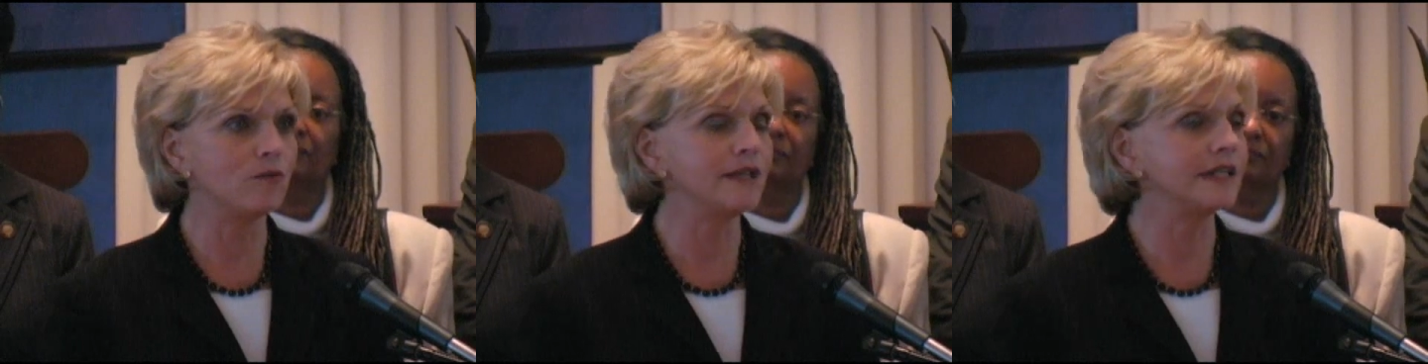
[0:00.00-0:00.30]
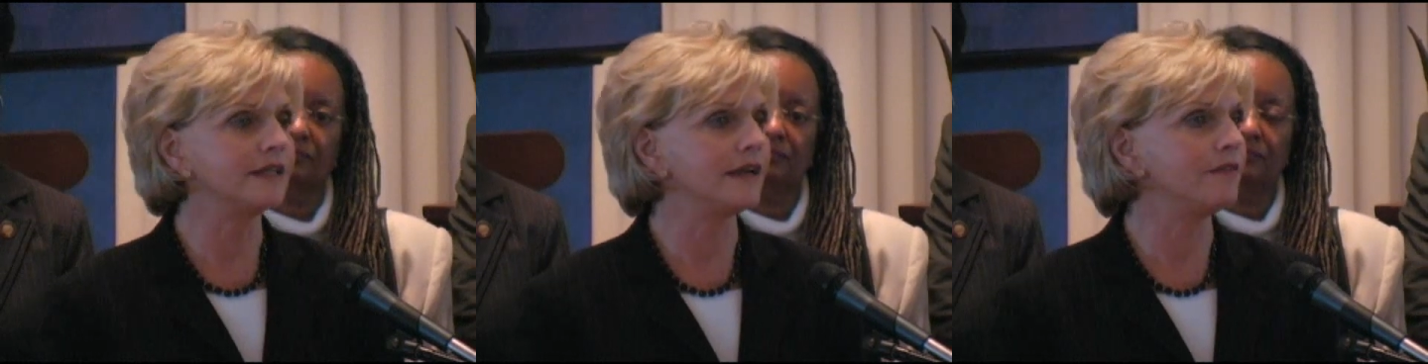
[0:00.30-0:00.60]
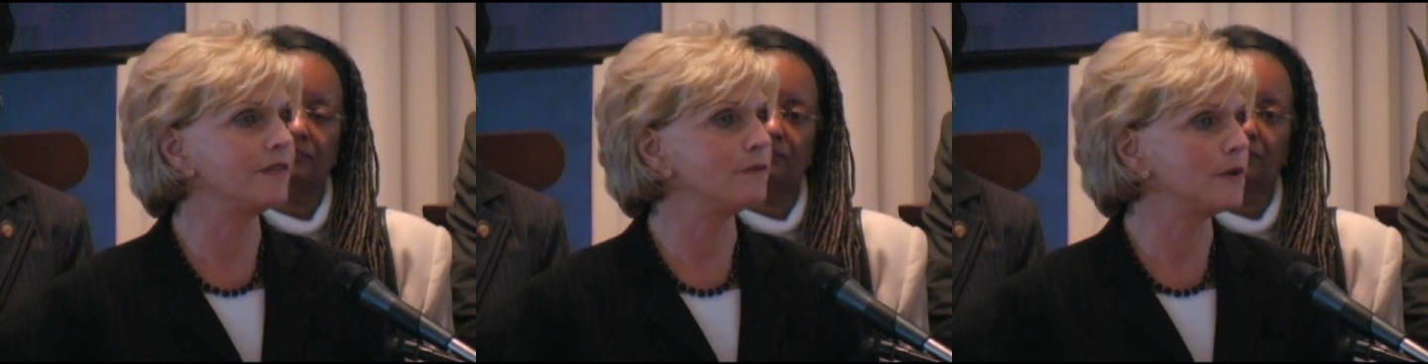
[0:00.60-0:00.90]
we can
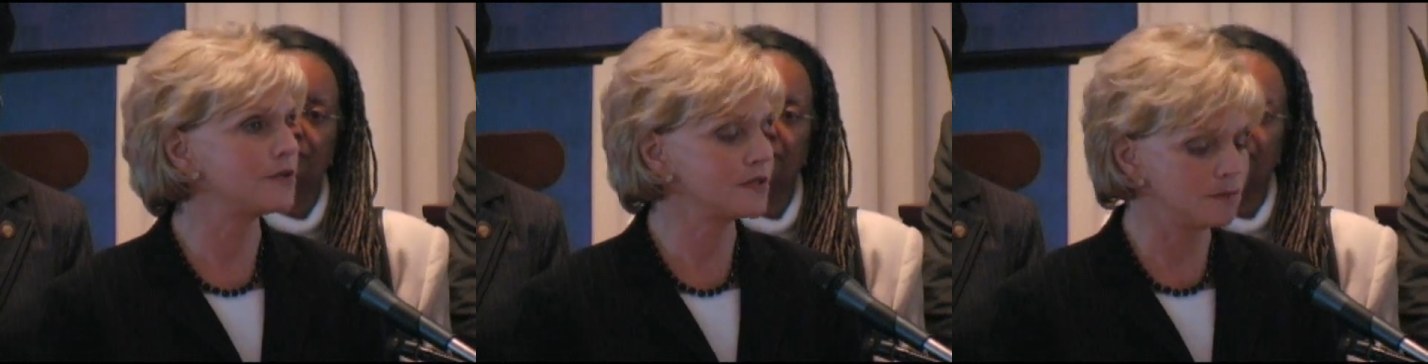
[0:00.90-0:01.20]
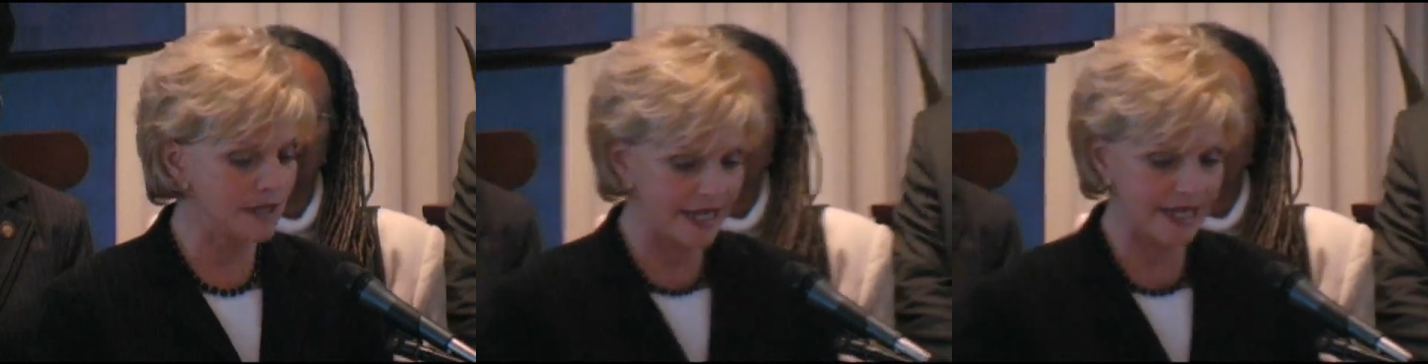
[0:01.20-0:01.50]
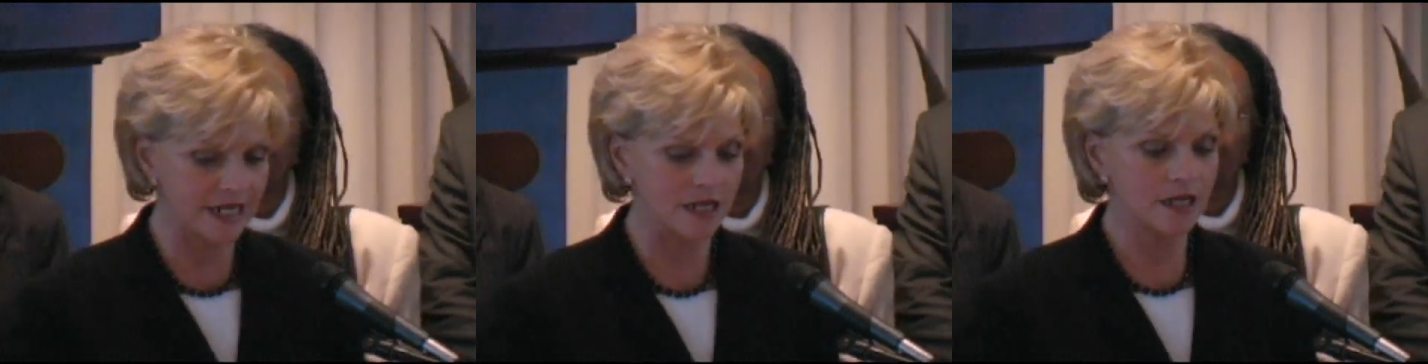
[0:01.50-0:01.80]
get the most
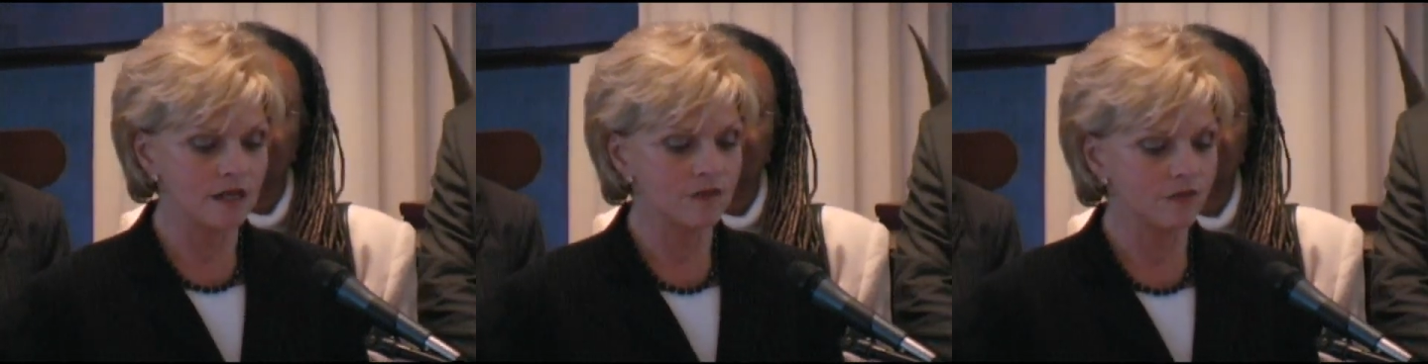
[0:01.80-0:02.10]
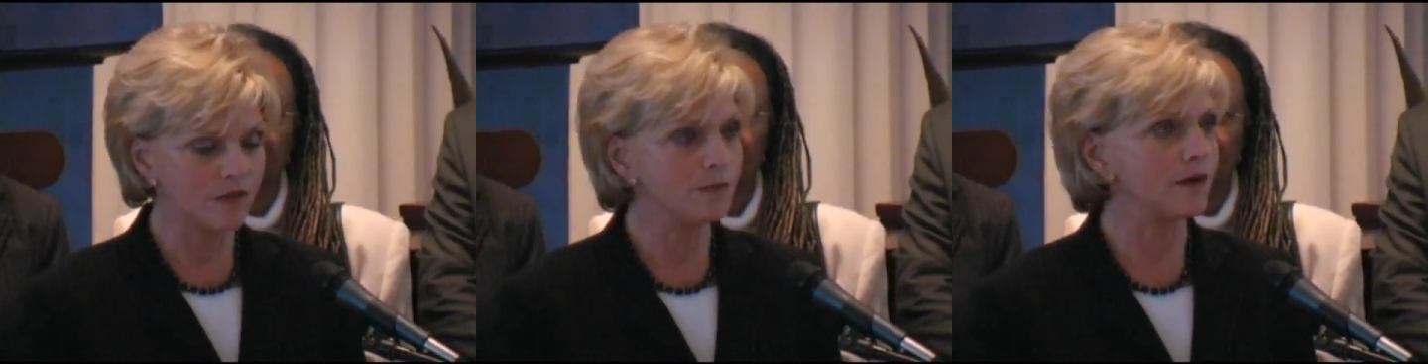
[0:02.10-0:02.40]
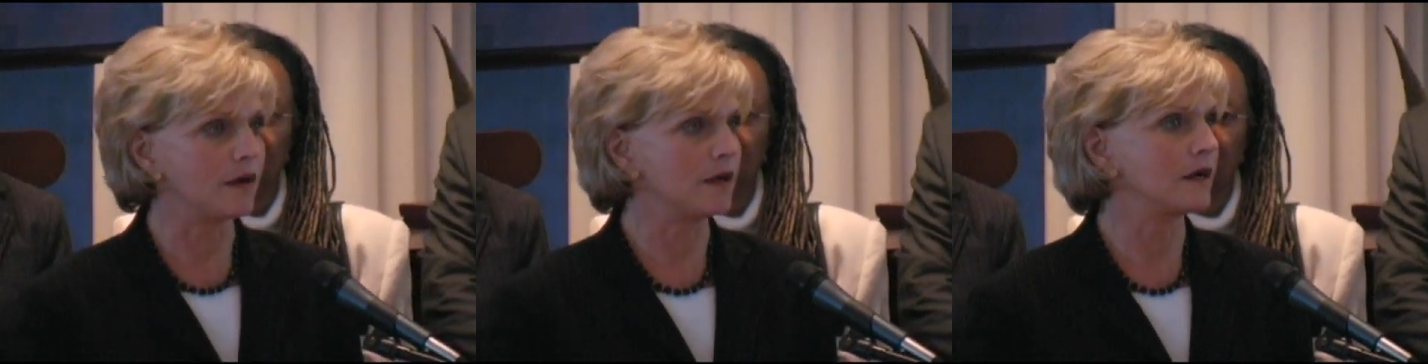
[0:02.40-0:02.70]
bang for the
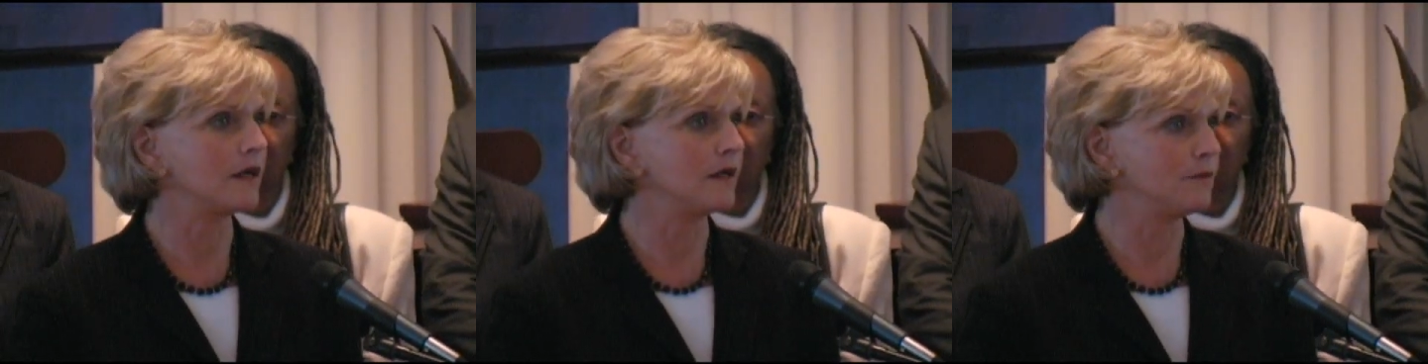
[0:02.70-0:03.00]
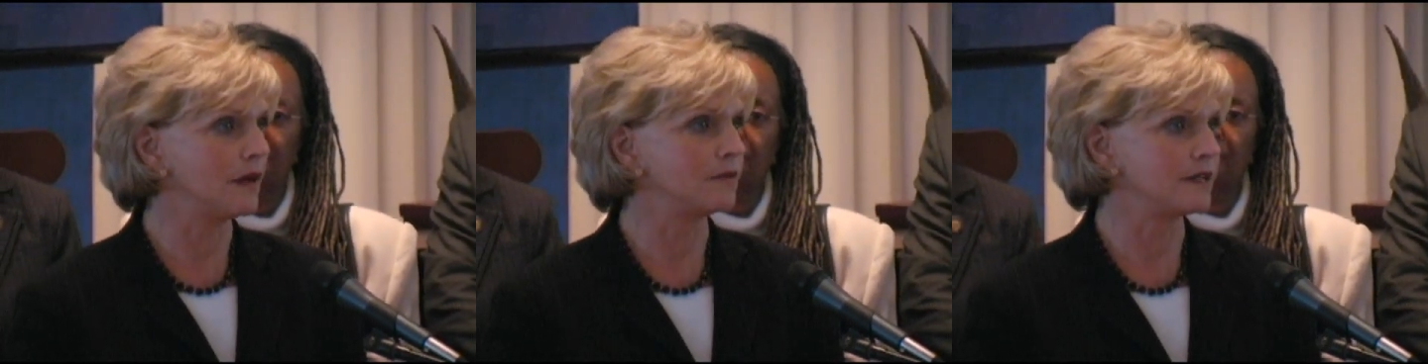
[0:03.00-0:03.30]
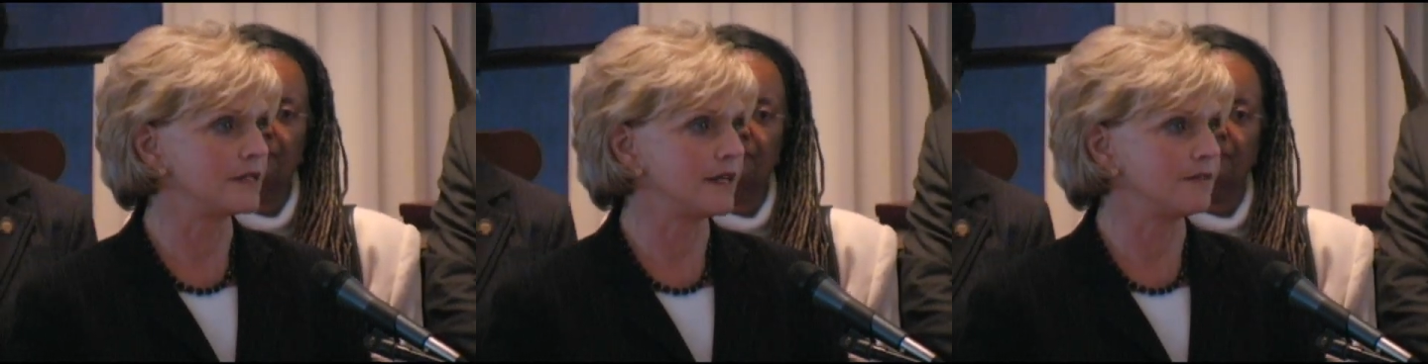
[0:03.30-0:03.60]
buck in public
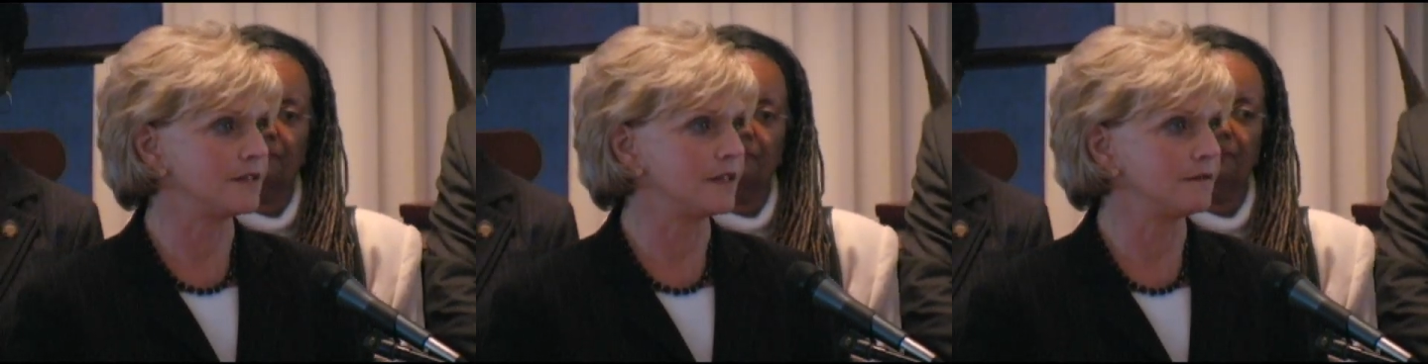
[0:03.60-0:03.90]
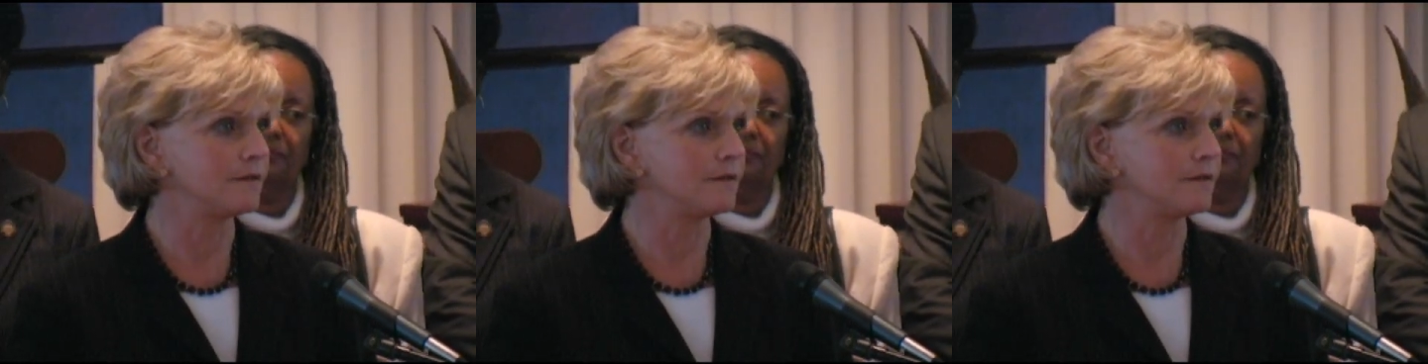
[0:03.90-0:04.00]
safety.